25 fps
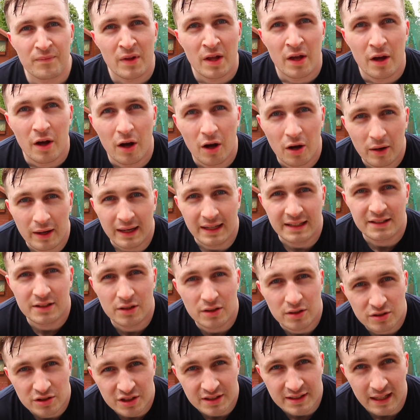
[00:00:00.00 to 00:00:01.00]
Okay,
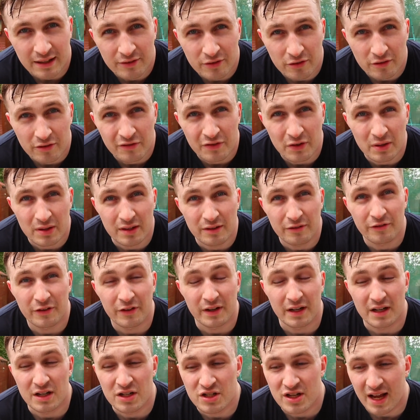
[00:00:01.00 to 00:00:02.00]
so just after reviewing the
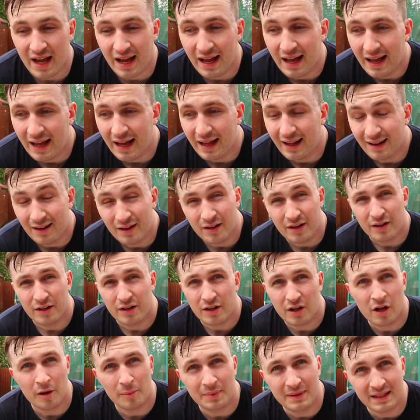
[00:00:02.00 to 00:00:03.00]
footage, and a
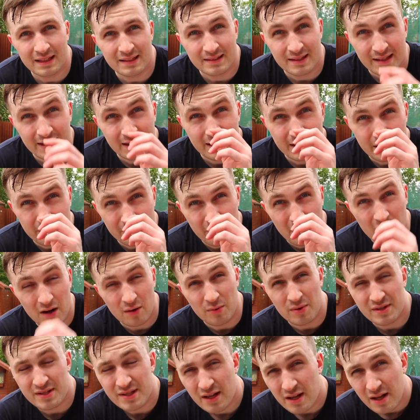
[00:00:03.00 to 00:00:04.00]
couple things I think I did wrong
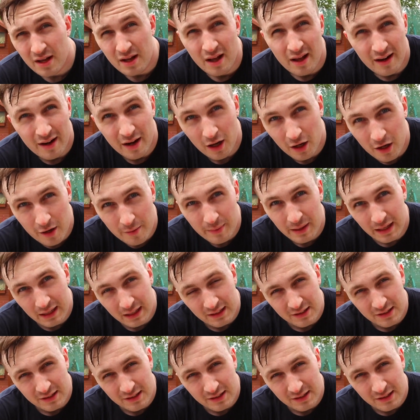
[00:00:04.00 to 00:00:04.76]
was not committing,